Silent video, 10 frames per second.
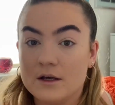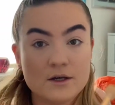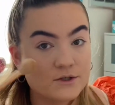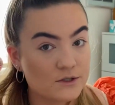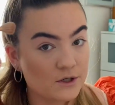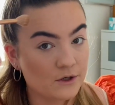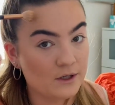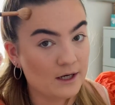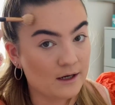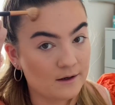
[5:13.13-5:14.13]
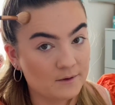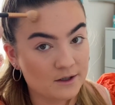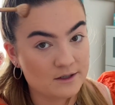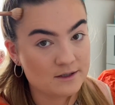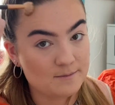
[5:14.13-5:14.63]
So yeah, I'm
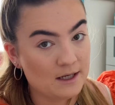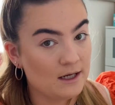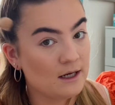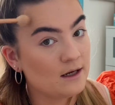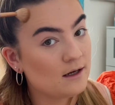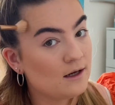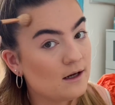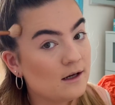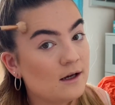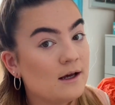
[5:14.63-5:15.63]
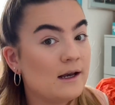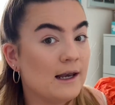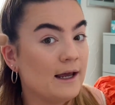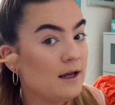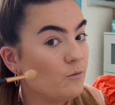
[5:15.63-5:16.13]
going to be
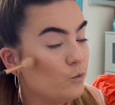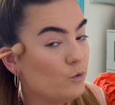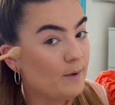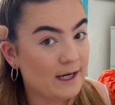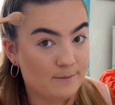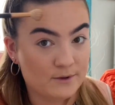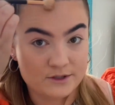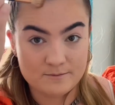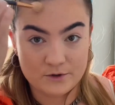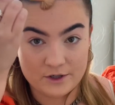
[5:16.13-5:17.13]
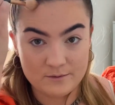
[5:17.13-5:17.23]
laying wallpaper tomorrow,